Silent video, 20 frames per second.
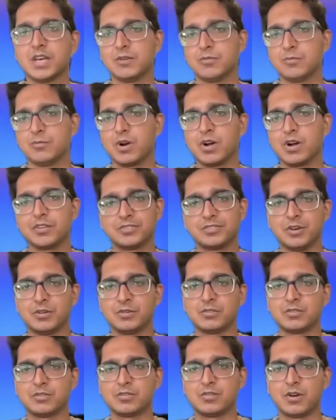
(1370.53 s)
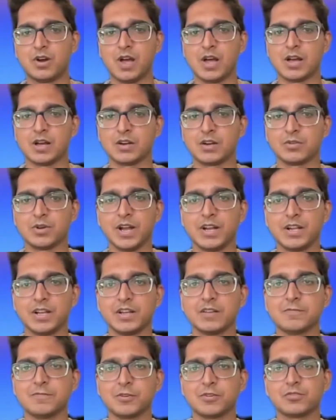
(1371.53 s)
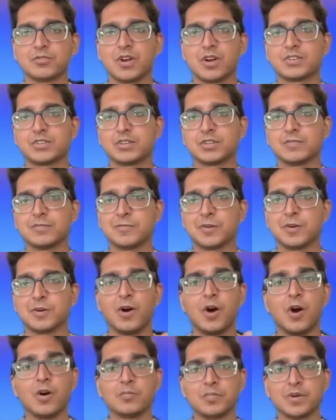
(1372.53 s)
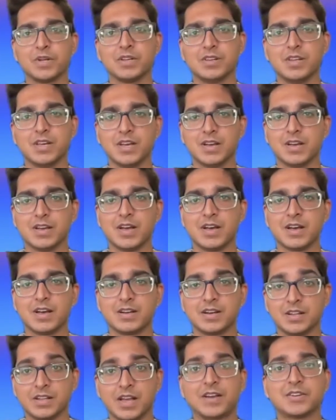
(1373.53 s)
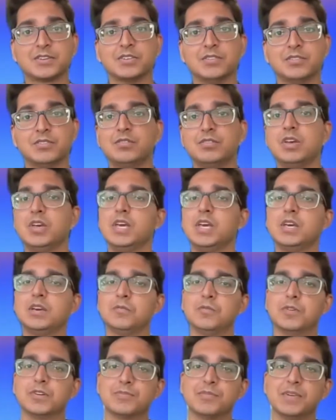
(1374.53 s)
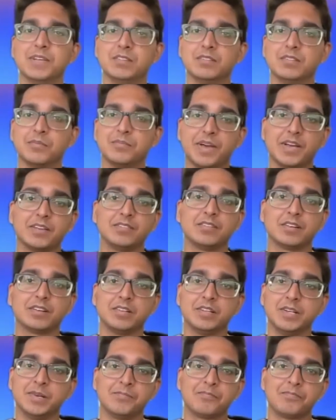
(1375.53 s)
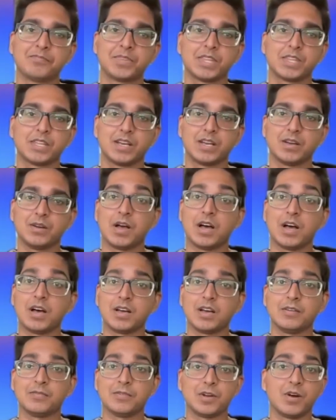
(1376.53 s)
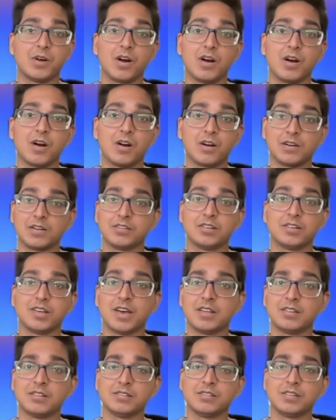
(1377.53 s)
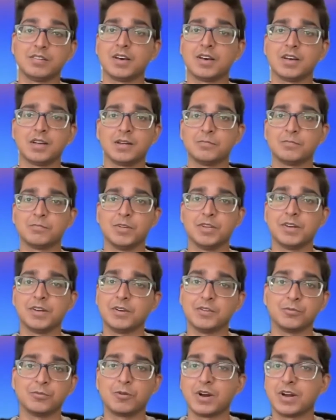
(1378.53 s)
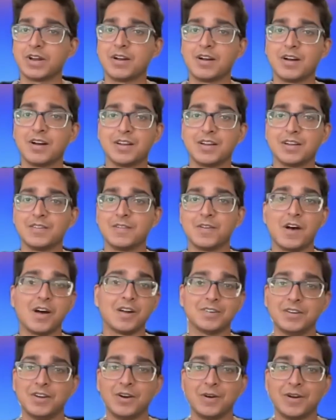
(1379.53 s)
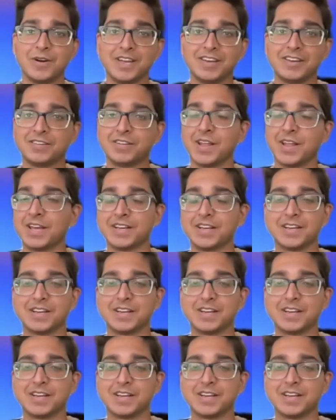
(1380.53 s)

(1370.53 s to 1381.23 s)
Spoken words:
We're also creating infrastructure for open collections, which means that basically if an artist has you know, is working on an ongoing like